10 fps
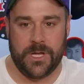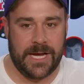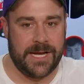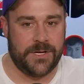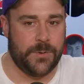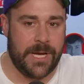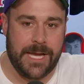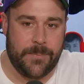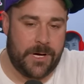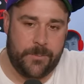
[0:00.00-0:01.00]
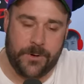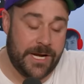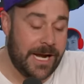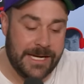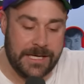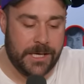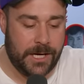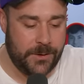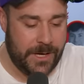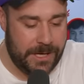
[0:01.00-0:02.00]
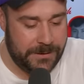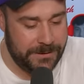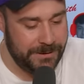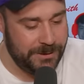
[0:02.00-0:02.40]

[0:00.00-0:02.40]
and I had to do a hip hop one, and I did not know how to